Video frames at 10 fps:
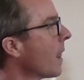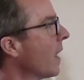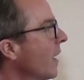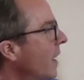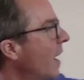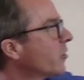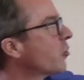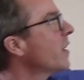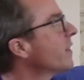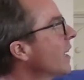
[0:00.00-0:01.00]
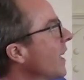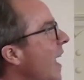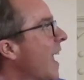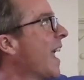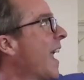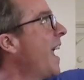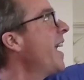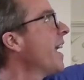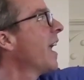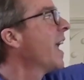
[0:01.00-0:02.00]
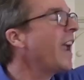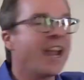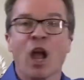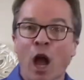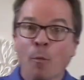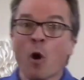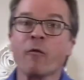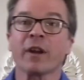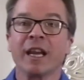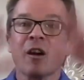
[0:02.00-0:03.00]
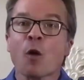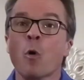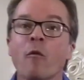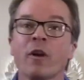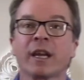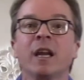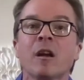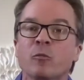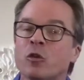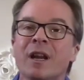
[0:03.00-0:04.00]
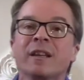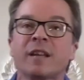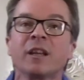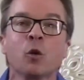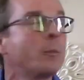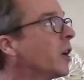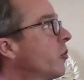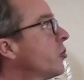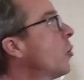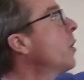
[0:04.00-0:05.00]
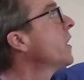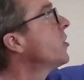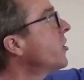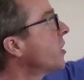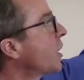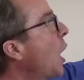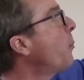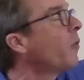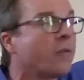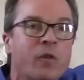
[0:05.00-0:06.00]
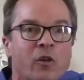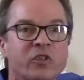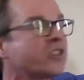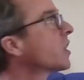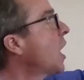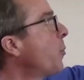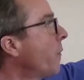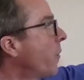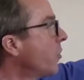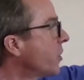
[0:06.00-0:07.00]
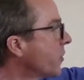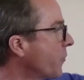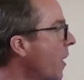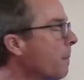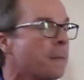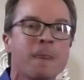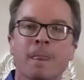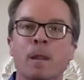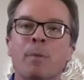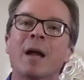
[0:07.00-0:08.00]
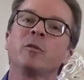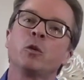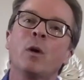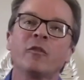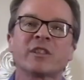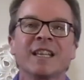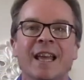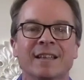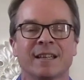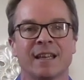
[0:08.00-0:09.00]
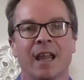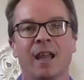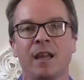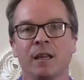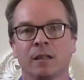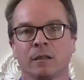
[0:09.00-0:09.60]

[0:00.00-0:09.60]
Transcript: And God's trying to say, like, hey, I'm over here, I'm trying to tell you a bigger story than just a couple verses from the Bible. Do you ever see that today?